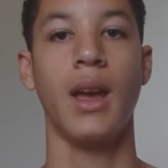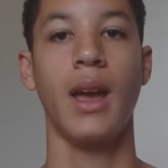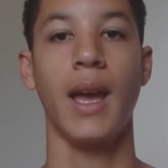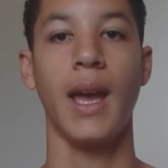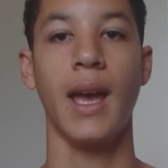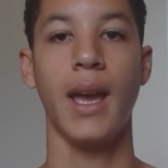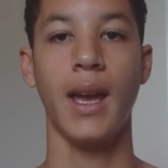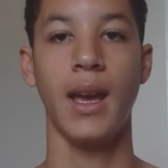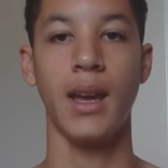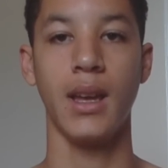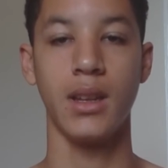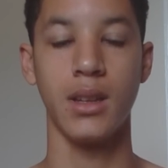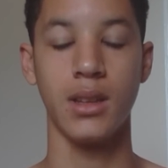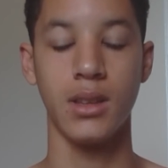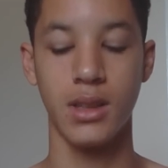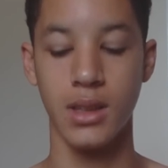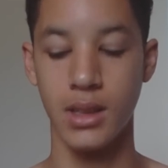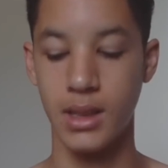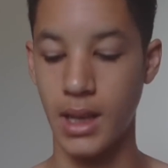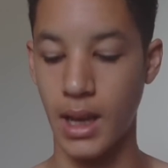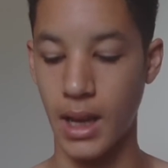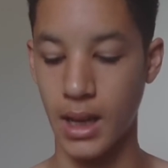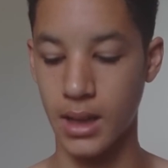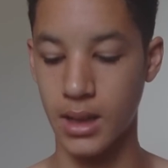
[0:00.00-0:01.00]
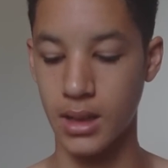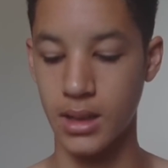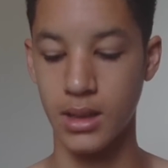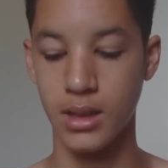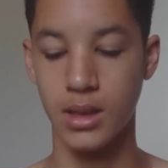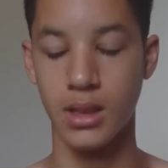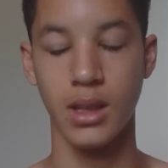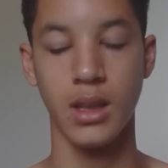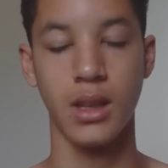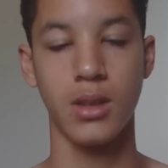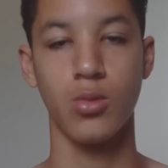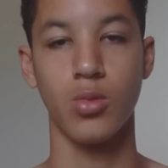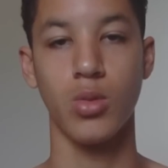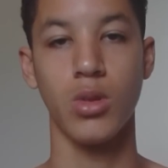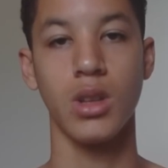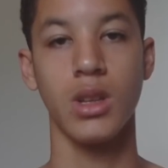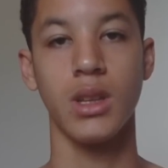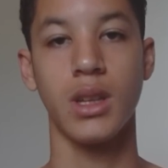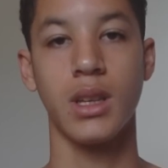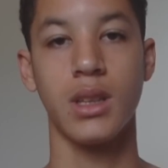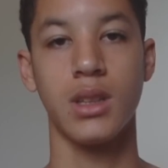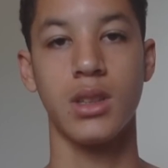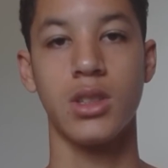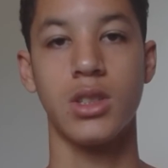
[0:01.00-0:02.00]
and the deck can
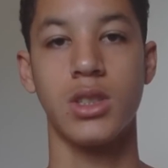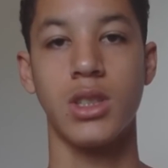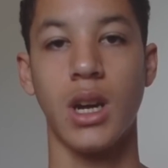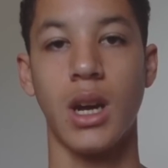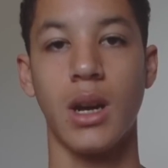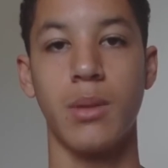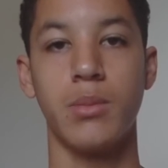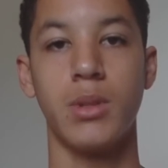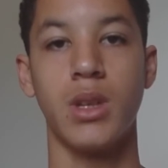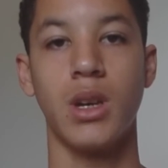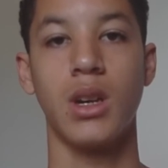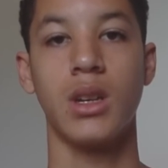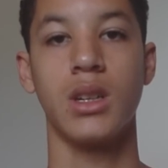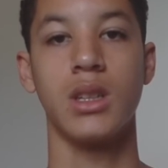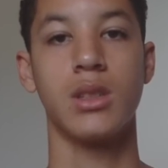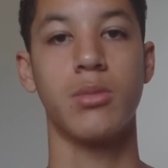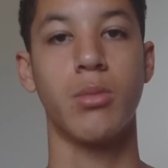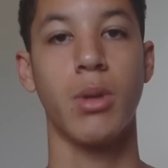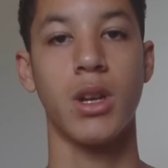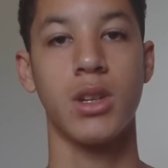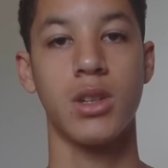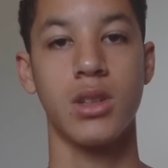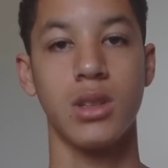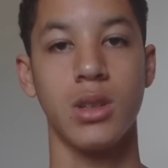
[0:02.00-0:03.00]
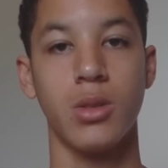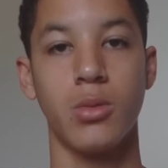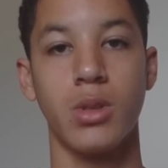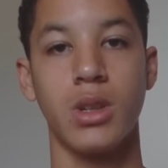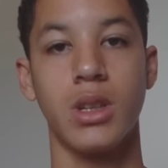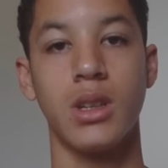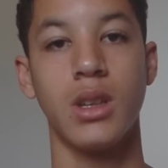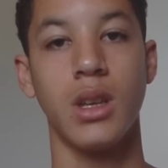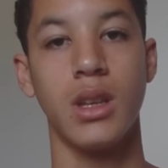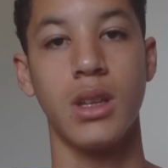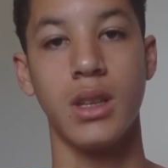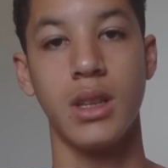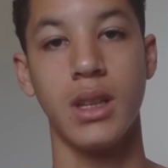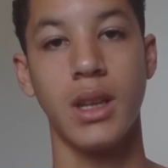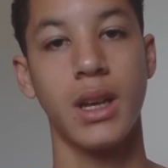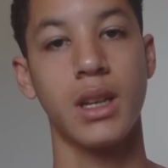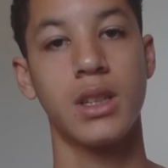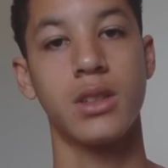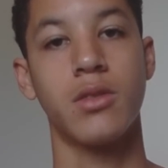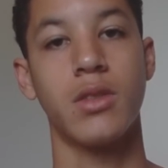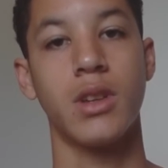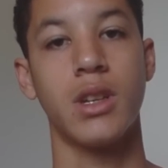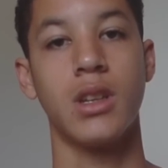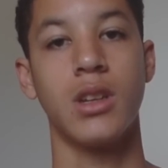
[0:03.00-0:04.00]
really get the job done, especially when in the
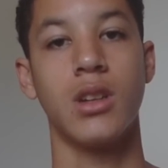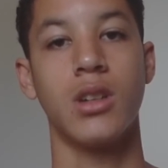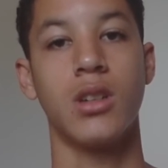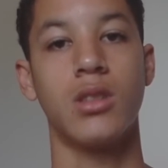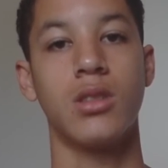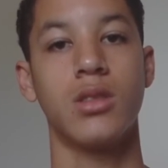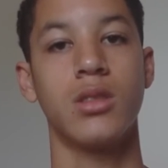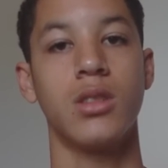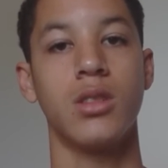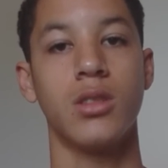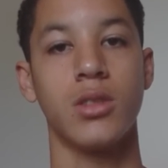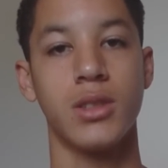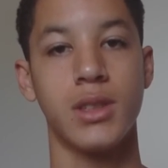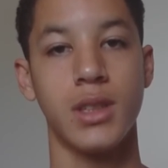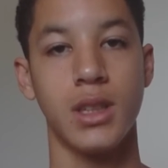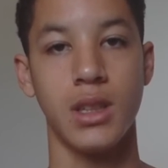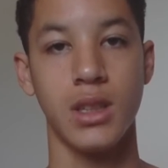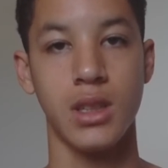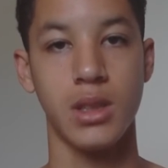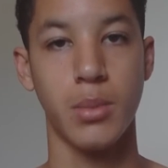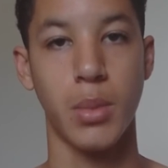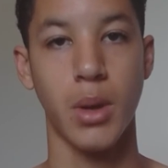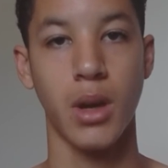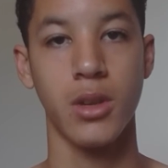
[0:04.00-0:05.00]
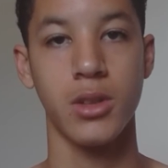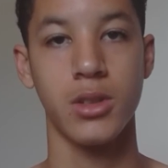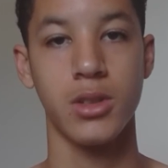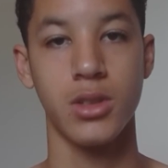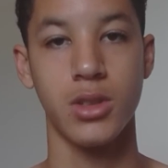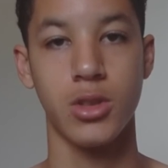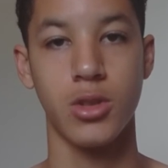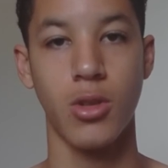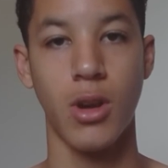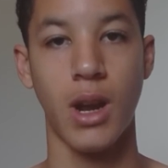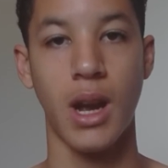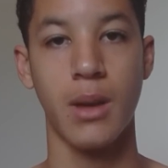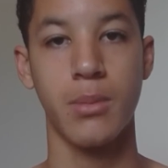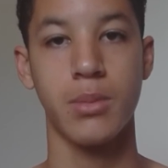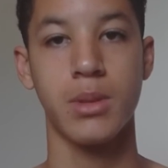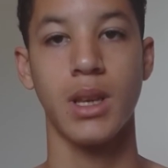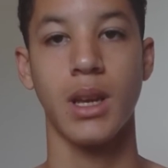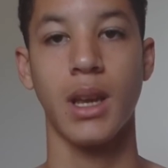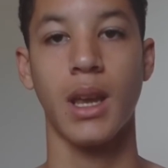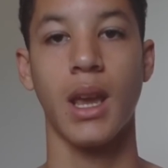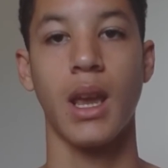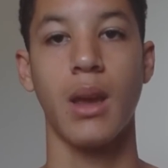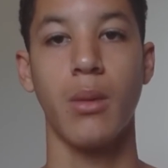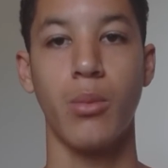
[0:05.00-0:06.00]
next video you'll see the spells and traps
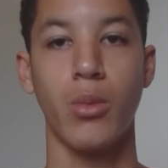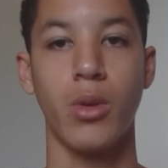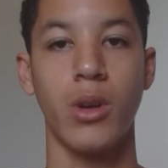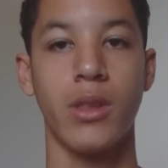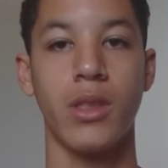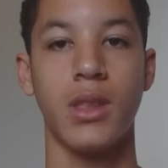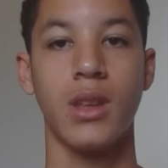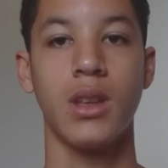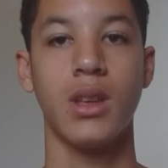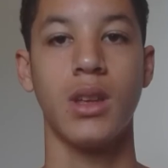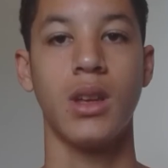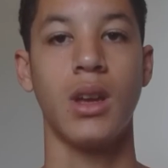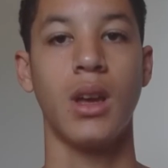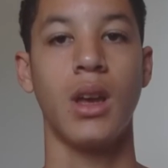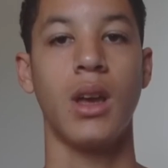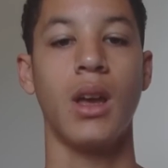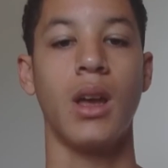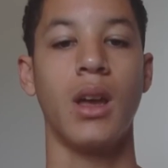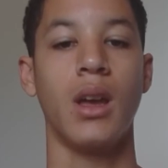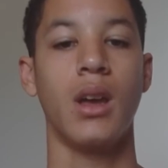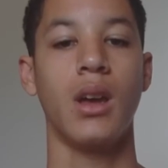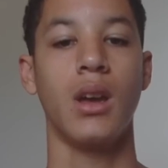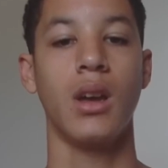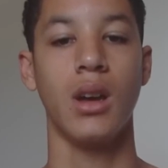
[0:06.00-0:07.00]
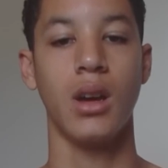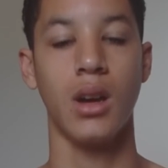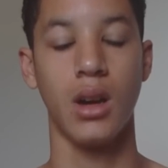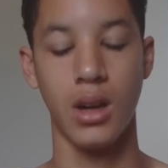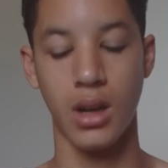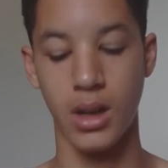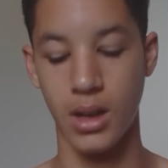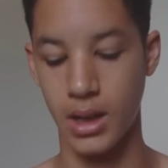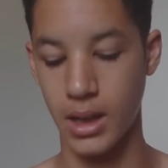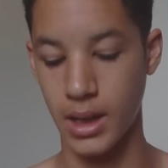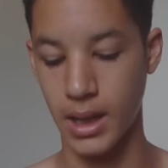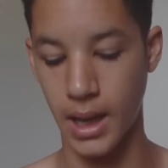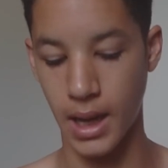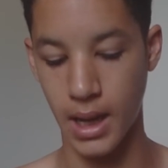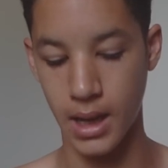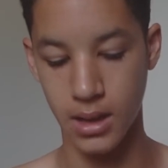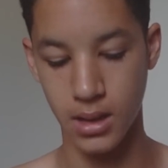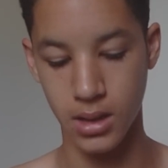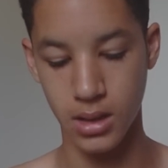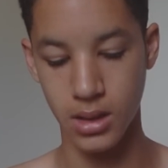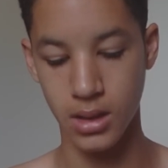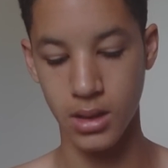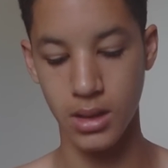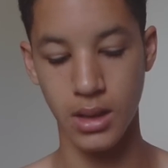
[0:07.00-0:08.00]
that came with it.
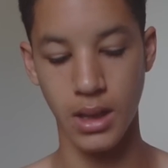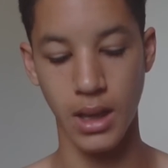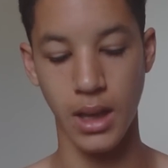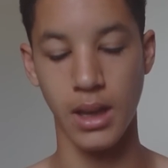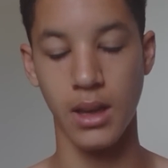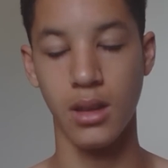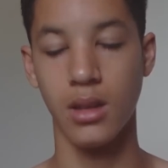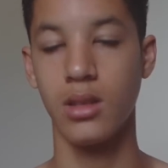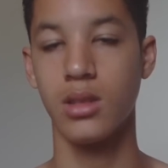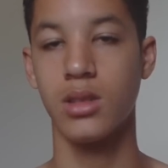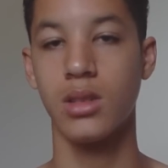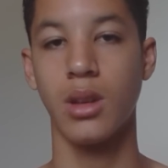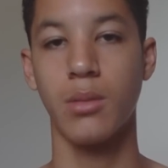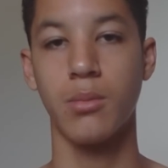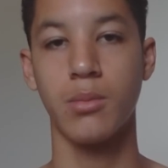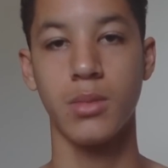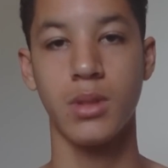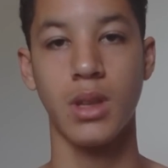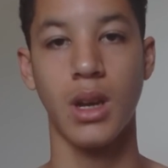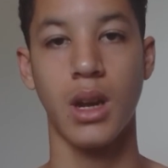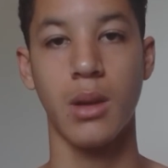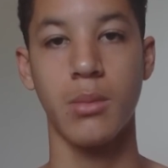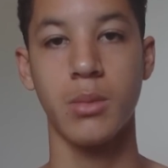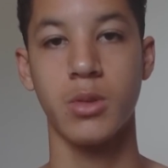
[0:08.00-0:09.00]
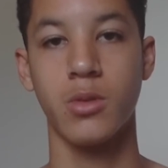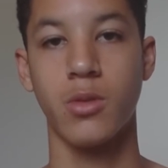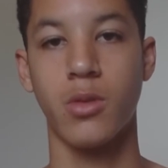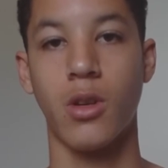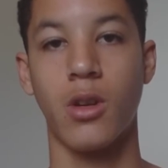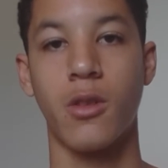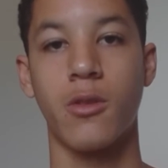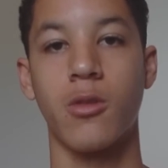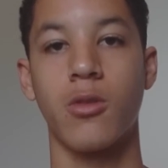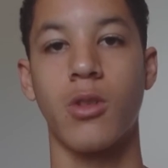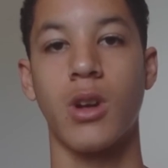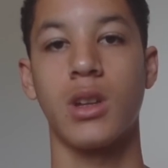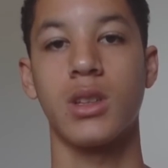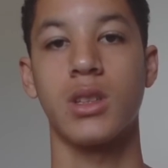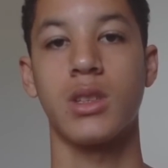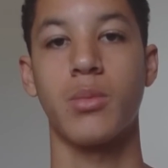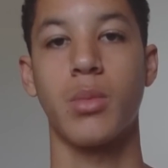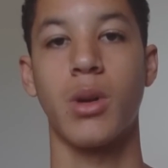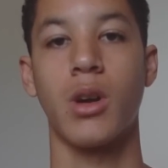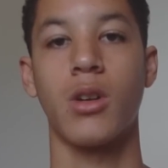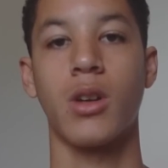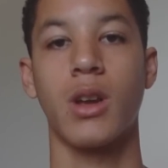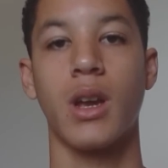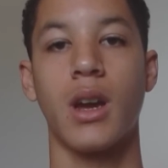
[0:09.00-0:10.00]
Again, they sometimes revolve around
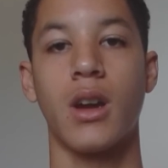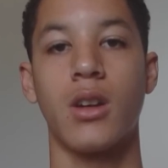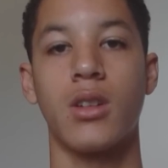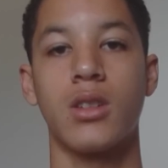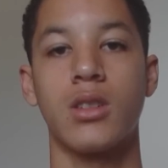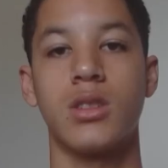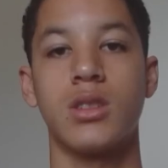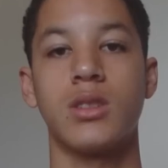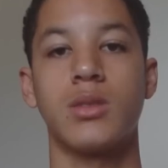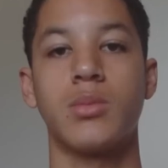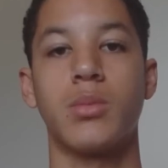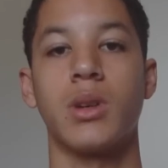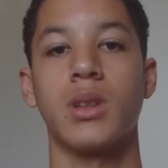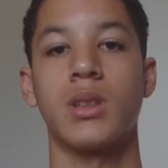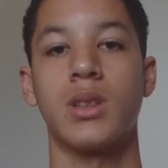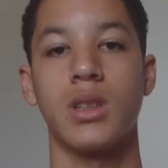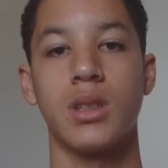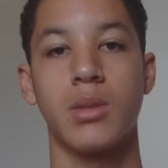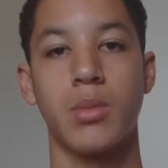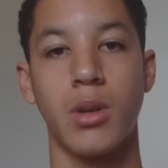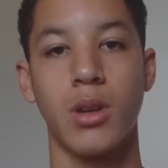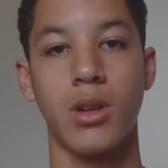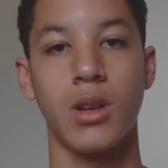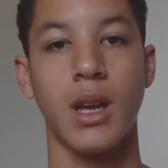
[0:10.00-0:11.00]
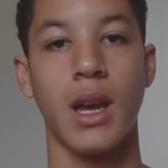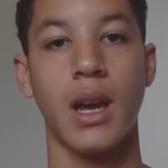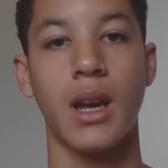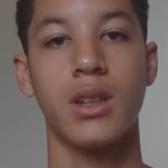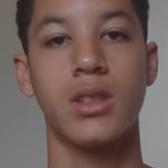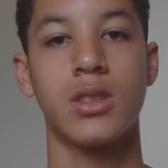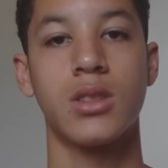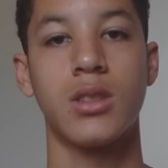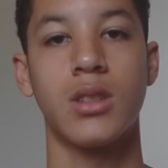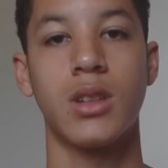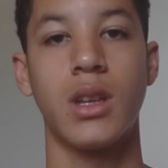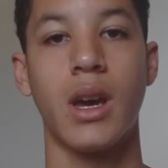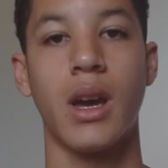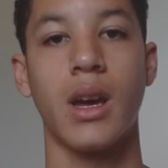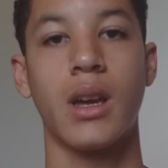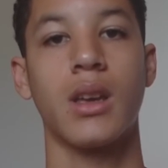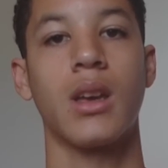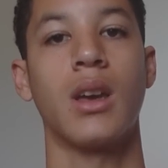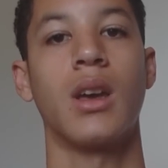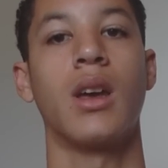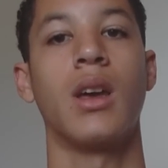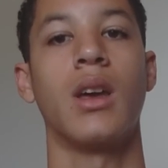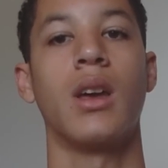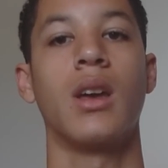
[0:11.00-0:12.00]
spell counters, but the Spellcaster deck
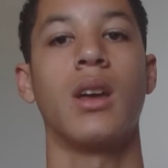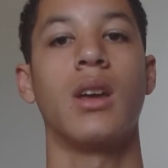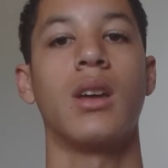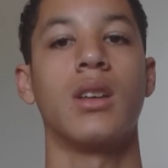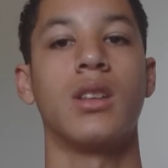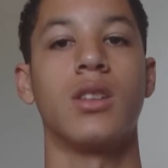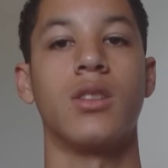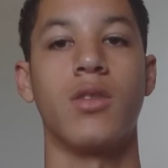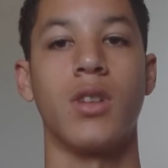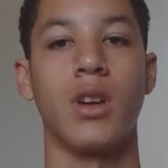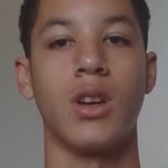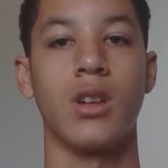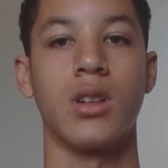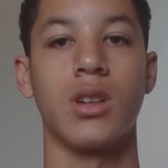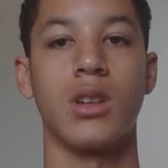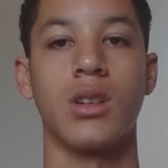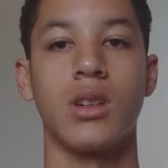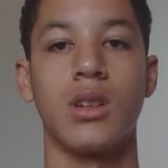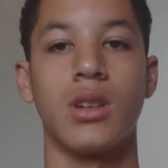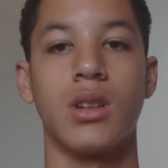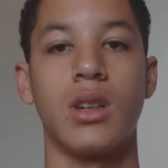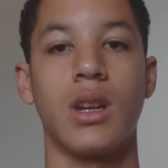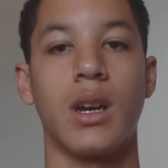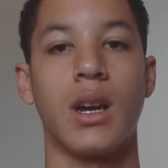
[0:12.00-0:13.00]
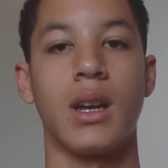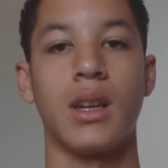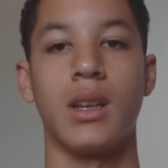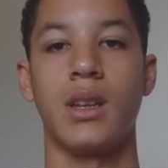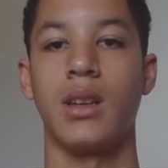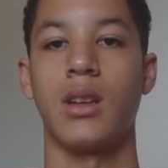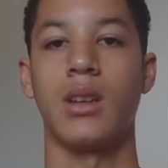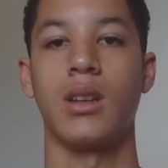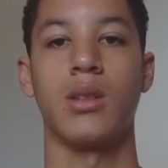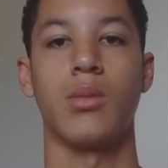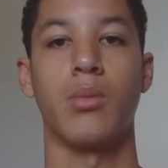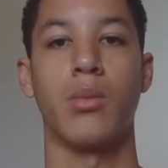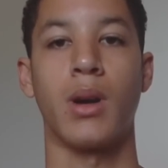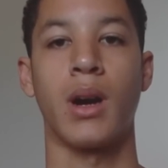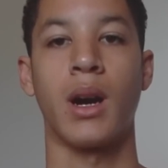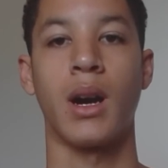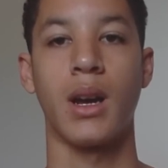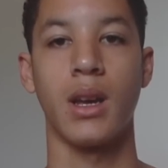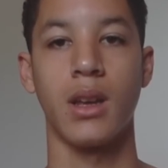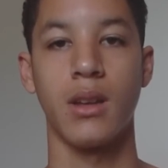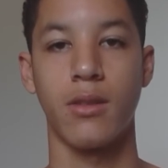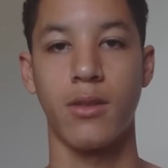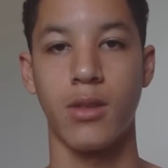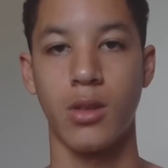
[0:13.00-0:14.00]
is a very good idea to
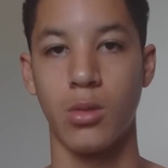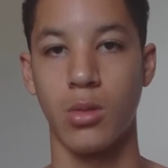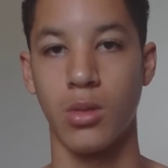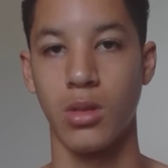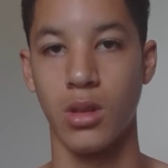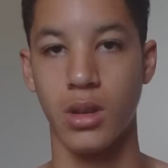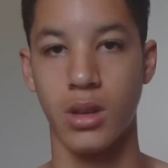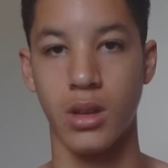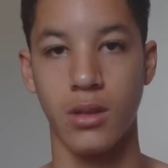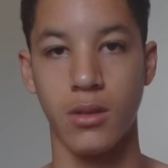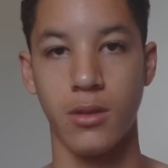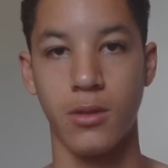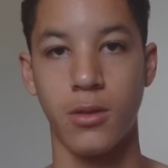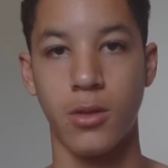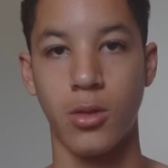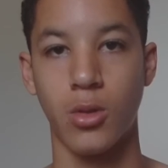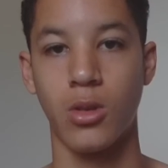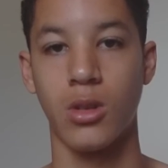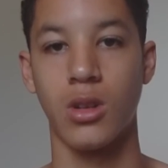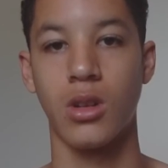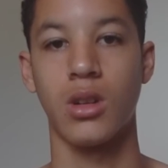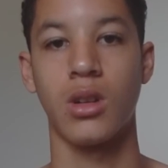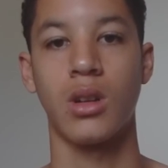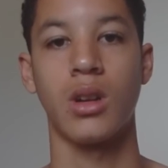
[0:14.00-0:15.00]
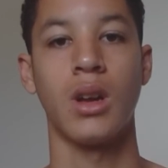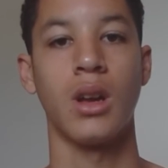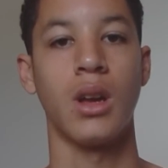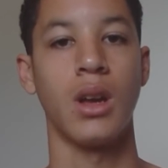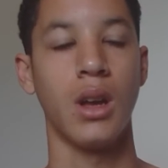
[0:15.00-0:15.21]
buy if you were looking for